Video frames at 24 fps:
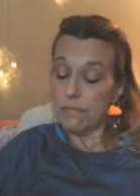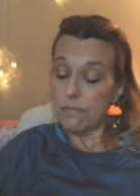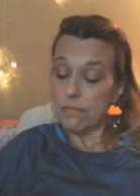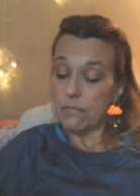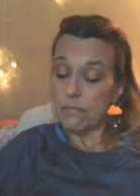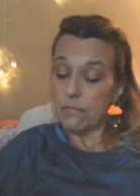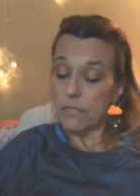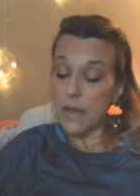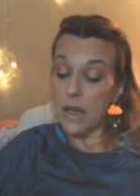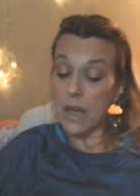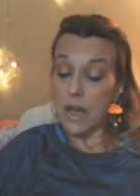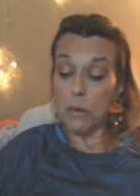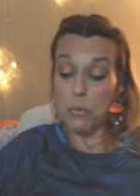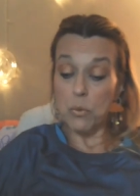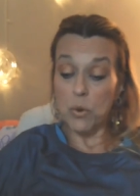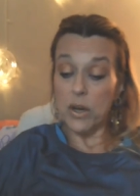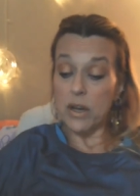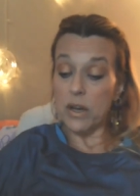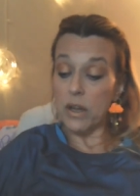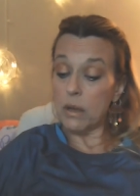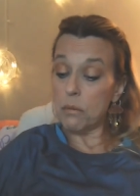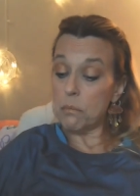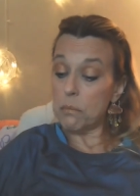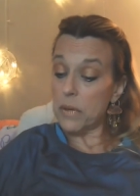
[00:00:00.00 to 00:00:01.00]
And I'm
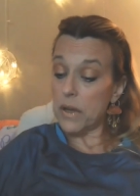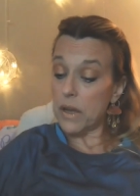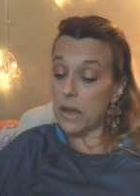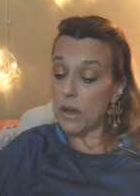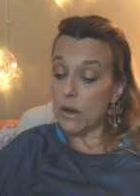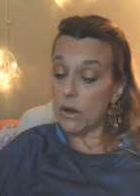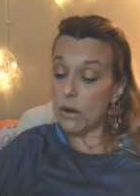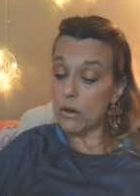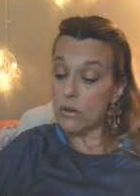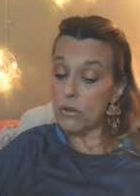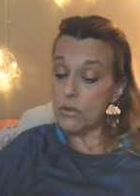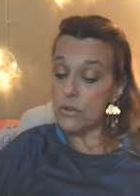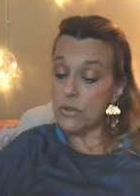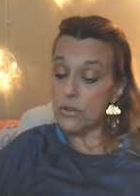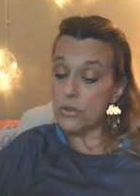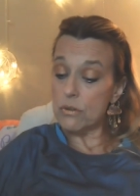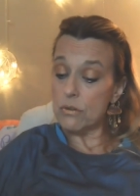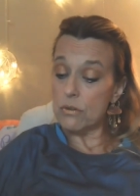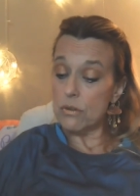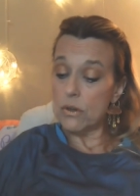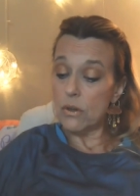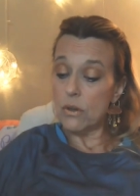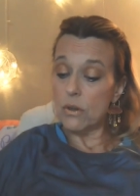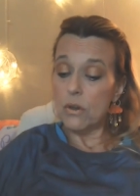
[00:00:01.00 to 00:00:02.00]
reading in pairs.
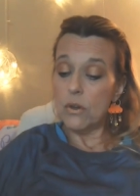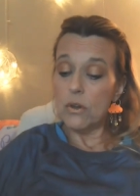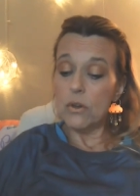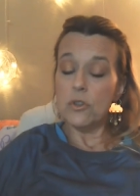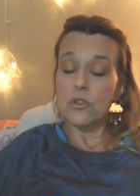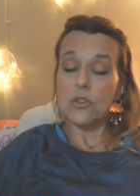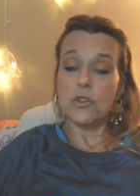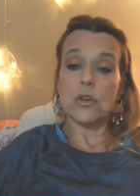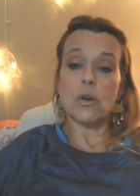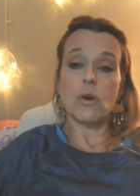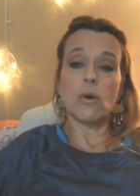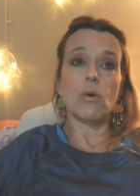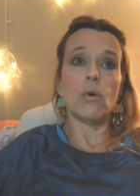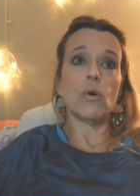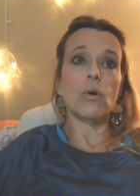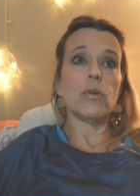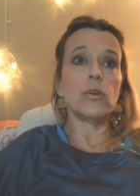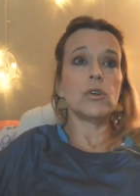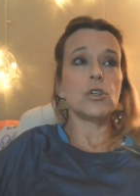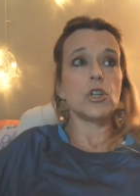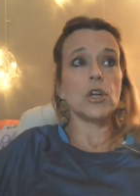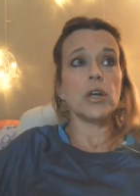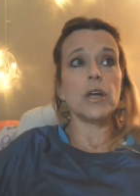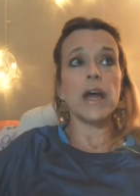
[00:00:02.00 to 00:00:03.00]
So
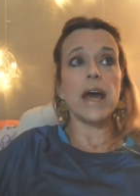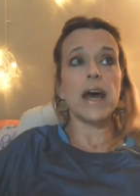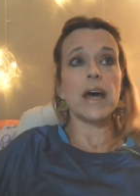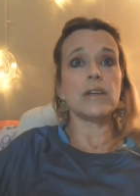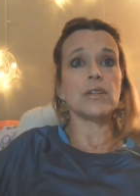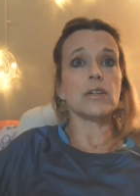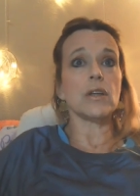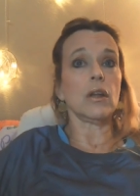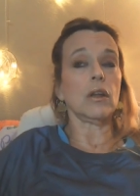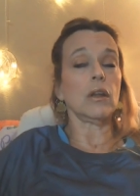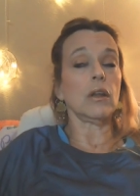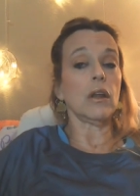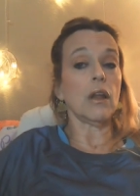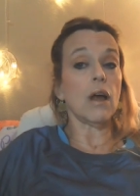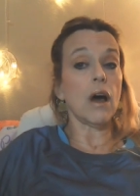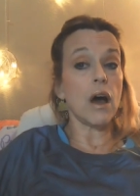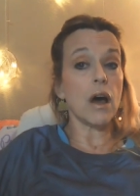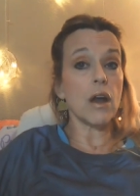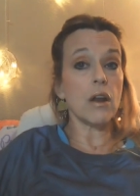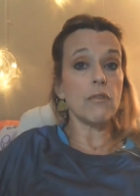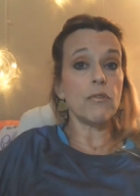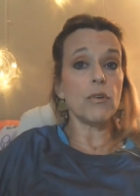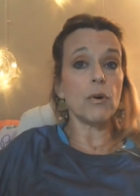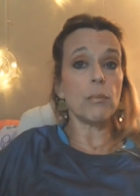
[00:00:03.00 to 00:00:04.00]
she has a lot
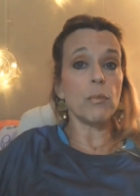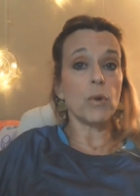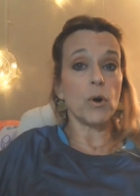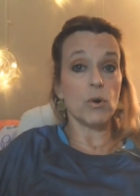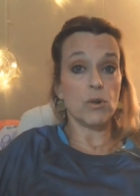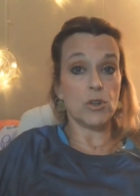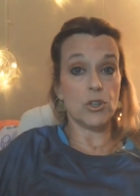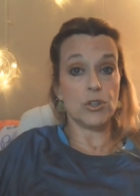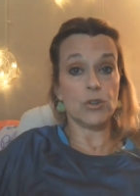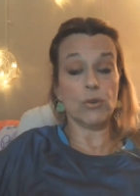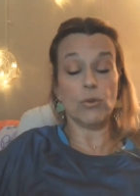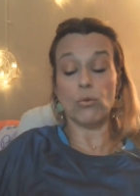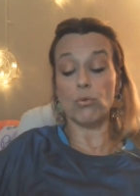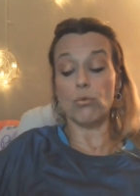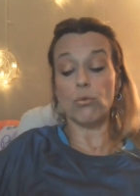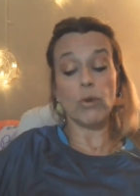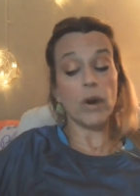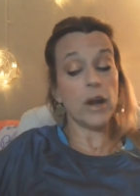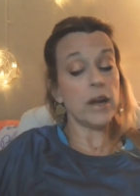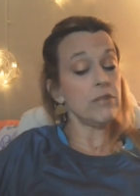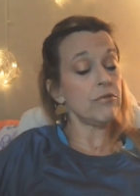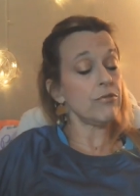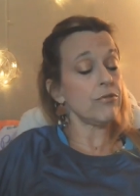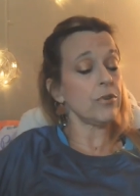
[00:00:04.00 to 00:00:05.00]
of emotional
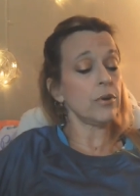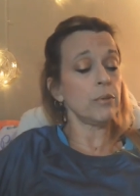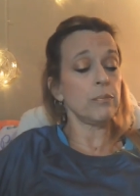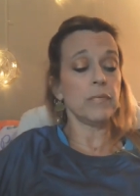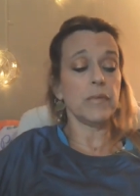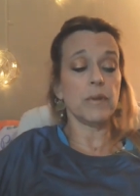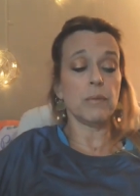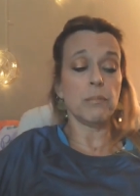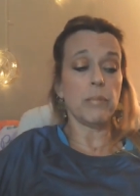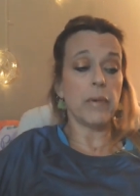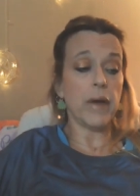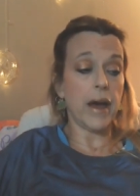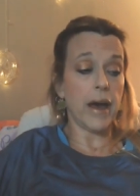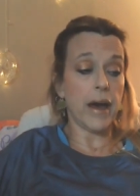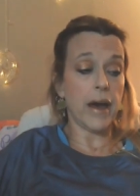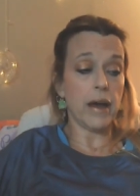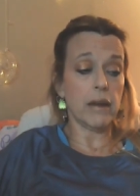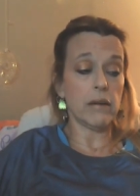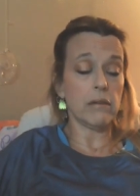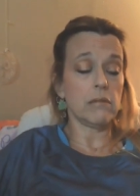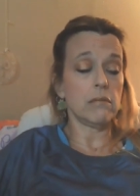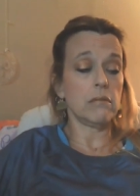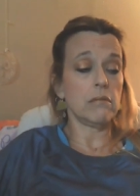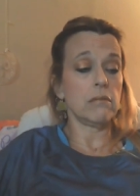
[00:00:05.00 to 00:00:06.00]
right from the bat.
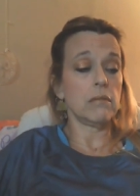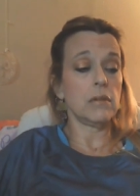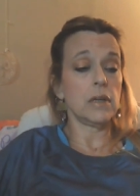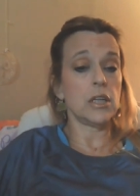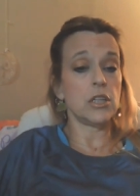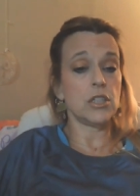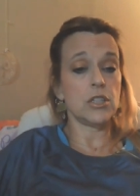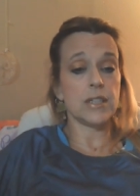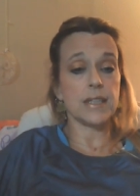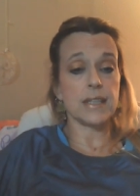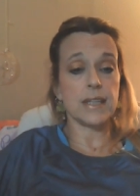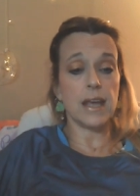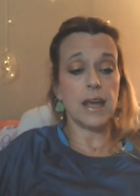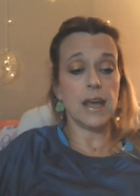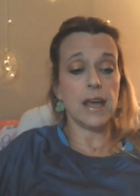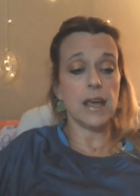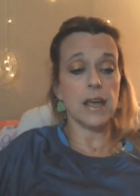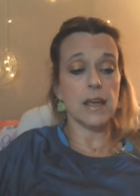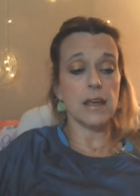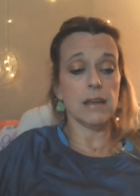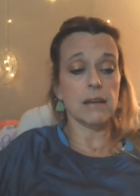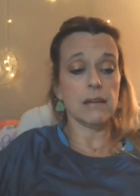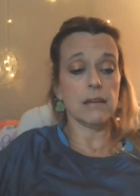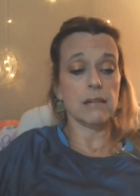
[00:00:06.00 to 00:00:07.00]
It's
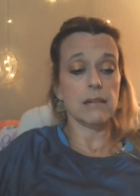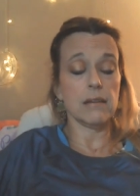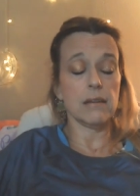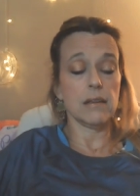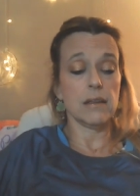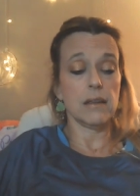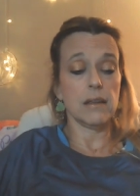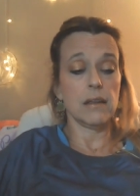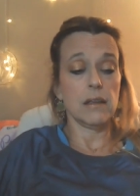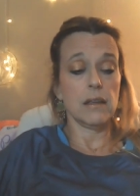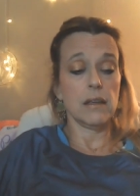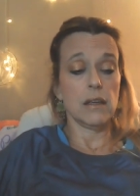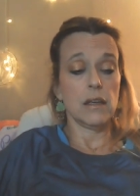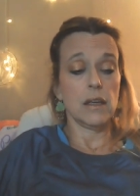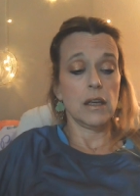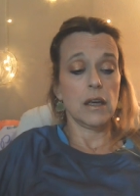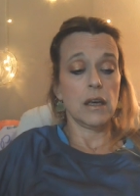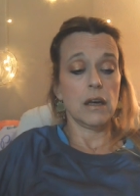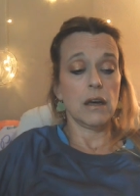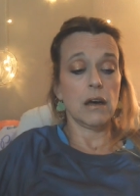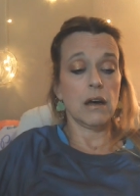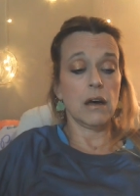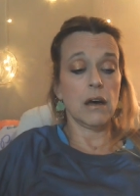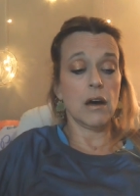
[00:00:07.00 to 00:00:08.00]
saying
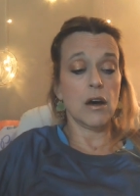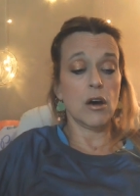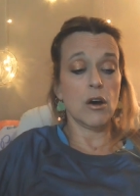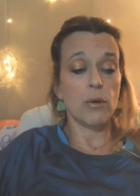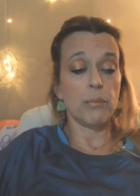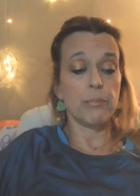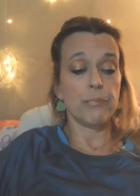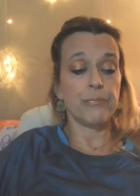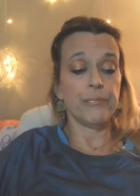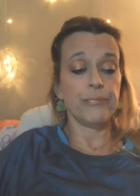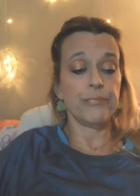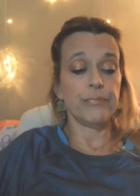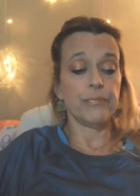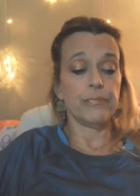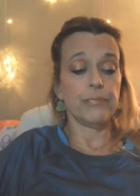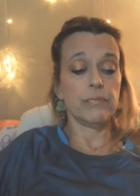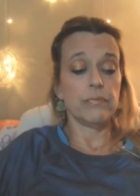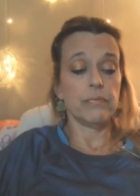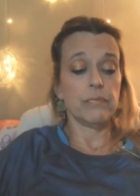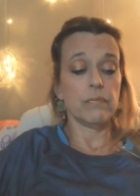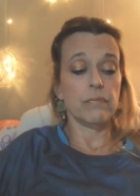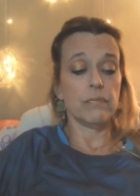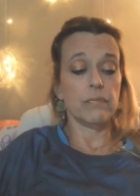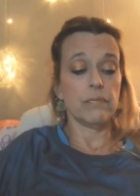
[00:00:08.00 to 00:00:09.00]
um,
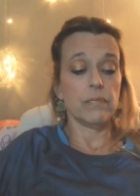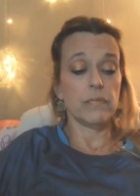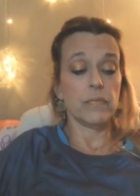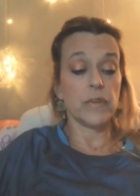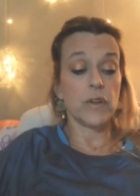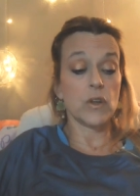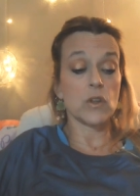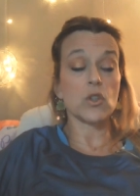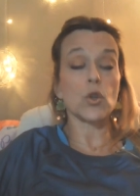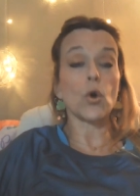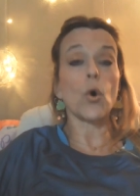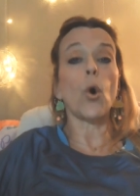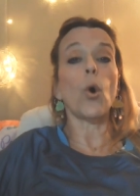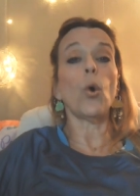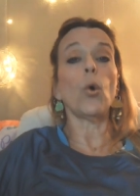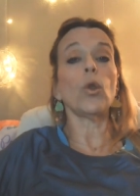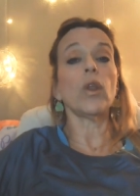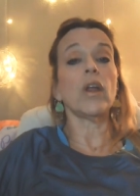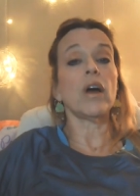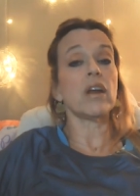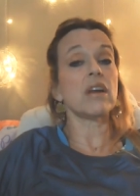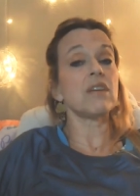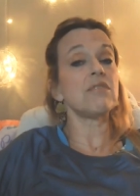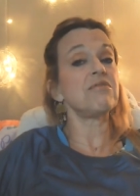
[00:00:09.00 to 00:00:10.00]
there's a whole
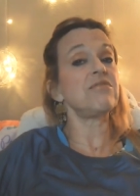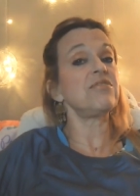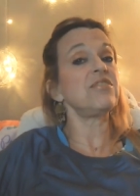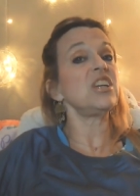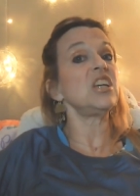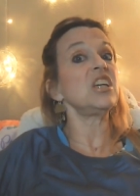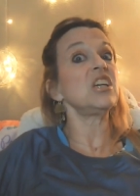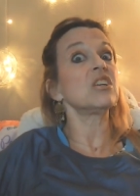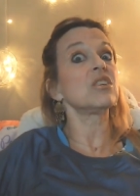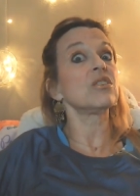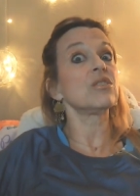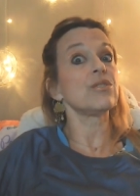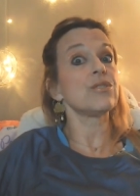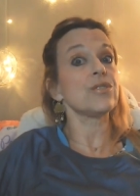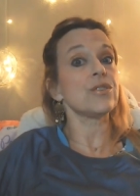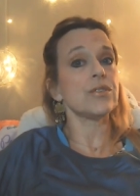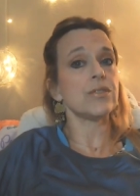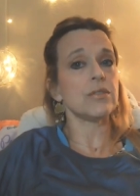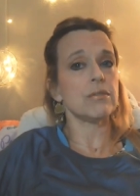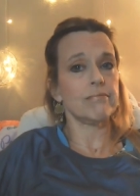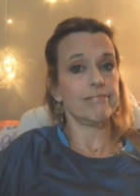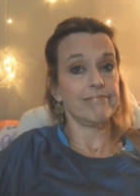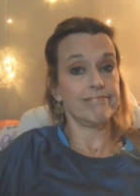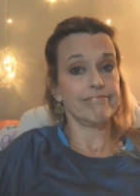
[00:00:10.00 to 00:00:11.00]
lot of
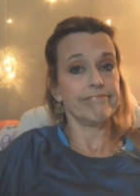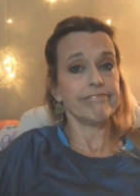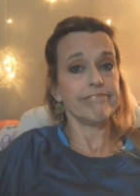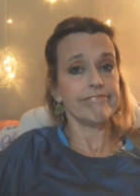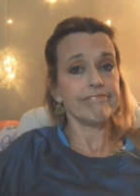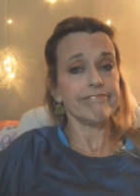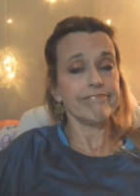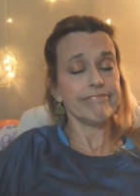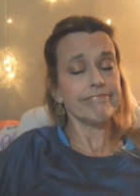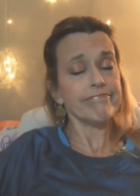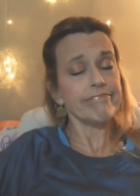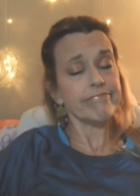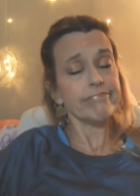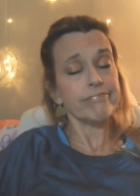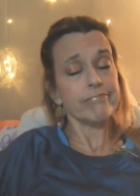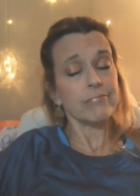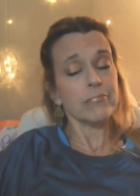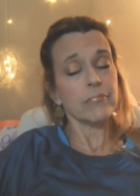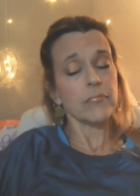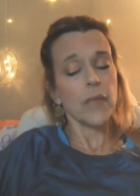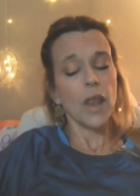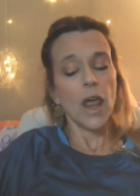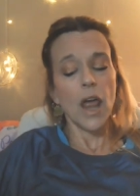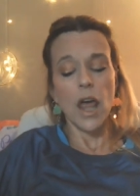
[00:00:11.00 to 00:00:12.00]
feels
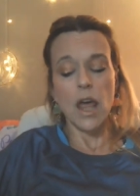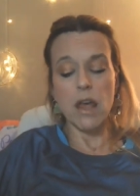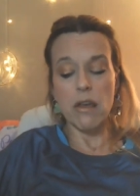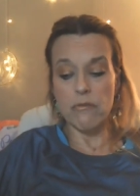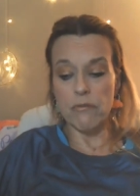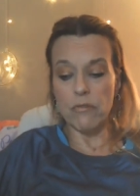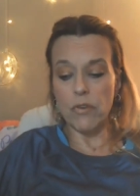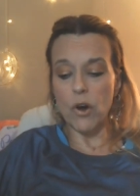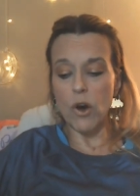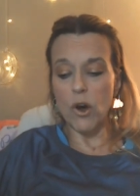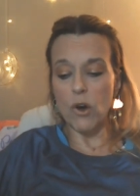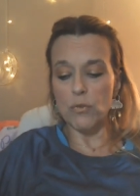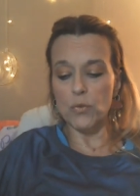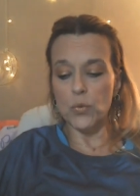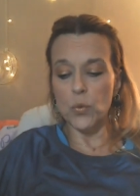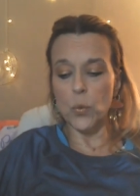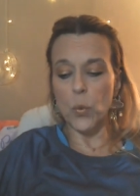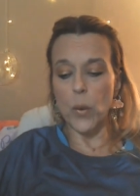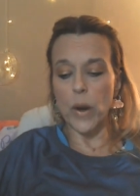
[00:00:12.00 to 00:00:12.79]
involved where